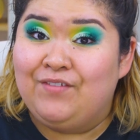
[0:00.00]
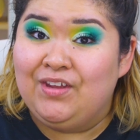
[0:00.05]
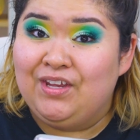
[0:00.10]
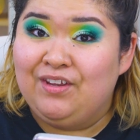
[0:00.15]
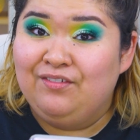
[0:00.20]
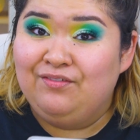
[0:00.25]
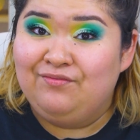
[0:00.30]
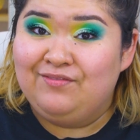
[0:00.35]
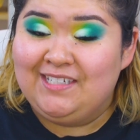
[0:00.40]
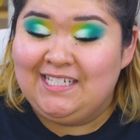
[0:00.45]

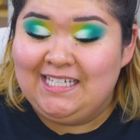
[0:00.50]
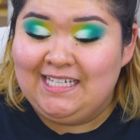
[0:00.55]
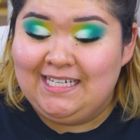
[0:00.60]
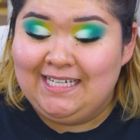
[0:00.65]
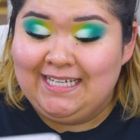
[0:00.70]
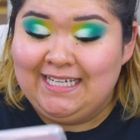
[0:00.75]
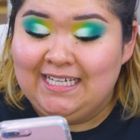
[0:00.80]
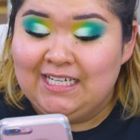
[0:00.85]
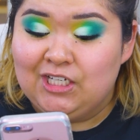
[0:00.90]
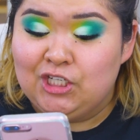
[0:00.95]

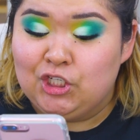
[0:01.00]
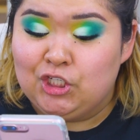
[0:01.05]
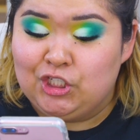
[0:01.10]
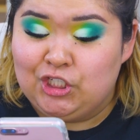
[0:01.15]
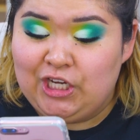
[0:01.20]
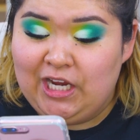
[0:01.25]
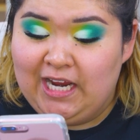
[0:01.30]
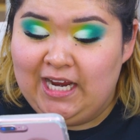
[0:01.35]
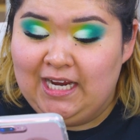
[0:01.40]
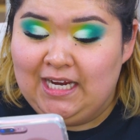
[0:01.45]
50
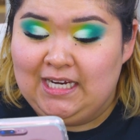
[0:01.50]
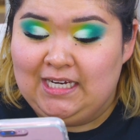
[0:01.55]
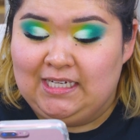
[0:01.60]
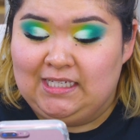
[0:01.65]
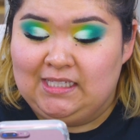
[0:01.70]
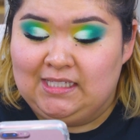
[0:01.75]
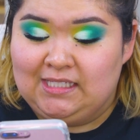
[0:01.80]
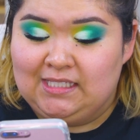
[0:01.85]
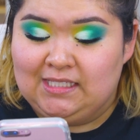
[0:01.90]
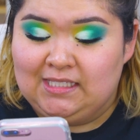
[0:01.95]

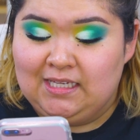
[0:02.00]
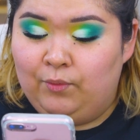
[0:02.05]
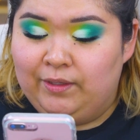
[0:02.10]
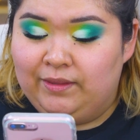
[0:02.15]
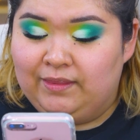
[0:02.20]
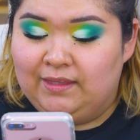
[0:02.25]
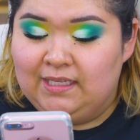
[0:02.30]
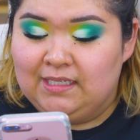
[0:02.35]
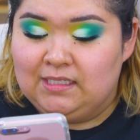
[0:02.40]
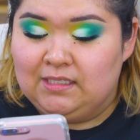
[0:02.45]
shades
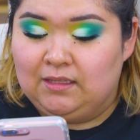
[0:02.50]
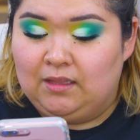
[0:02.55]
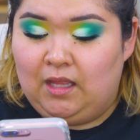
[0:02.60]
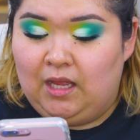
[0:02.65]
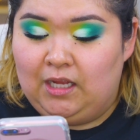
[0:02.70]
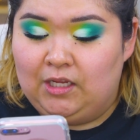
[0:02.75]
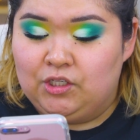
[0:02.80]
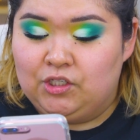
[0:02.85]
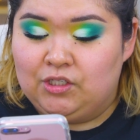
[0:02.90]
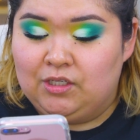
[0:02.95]
with this
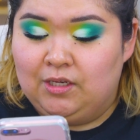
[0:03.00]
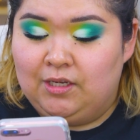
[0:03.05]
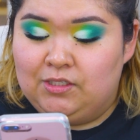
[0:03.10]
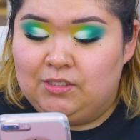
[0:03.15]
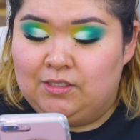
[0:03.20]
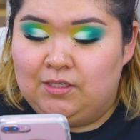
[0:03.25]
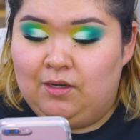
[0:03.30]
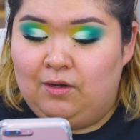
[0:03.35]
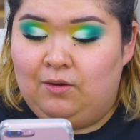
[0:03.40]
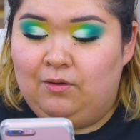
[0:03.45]
launch.
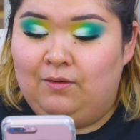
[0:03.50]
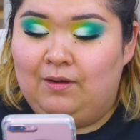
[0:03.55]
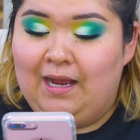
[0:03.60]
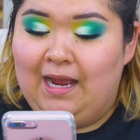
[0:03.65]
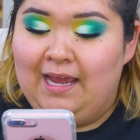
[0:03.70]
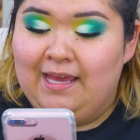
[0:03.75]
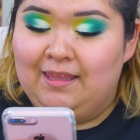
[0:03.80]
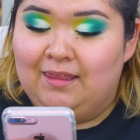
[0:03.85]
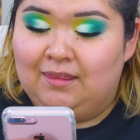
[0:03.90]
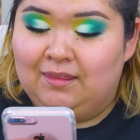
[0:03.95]
So I